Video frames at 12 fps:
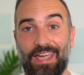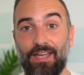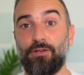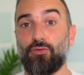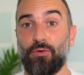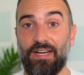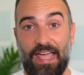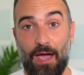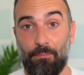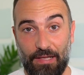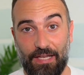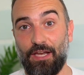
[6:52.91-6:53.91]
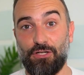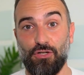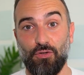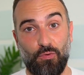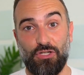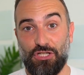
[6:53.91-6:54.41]
Android
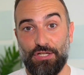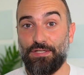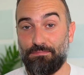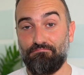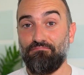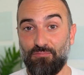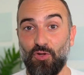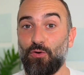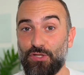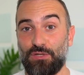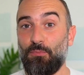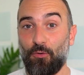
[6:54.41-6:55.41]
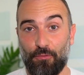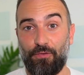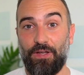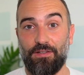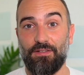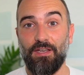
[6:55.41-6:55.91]
application, which is no small
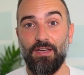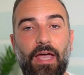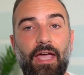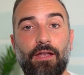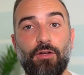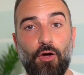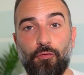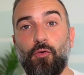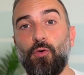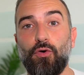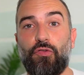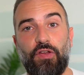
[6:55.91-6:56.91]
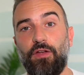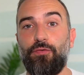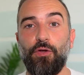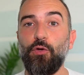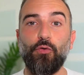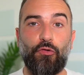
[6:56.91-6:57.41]
feat. And of course, if
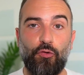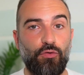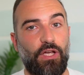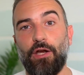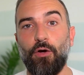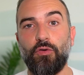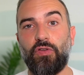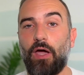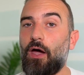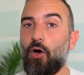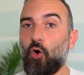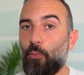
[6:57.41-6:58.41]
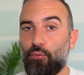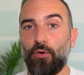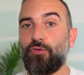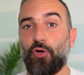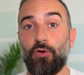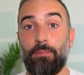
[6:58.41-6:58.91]
you use Tutanota or
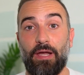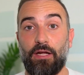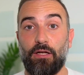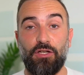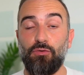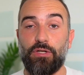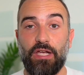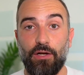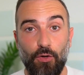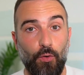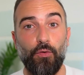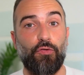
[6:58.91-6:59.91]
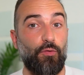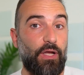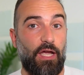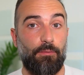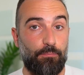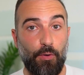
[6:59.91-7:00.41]
Proton Mail, you can also
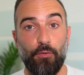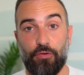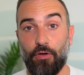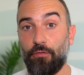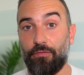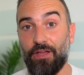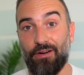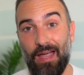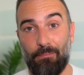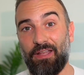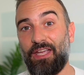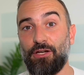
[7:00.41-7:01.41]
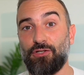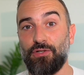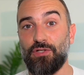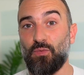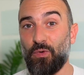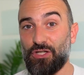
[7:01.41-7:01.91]
get both of their
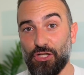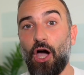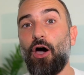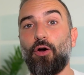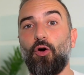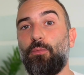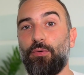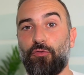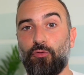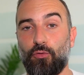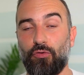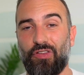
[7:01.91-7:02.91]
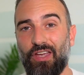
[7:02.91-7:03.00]
applications, which are open source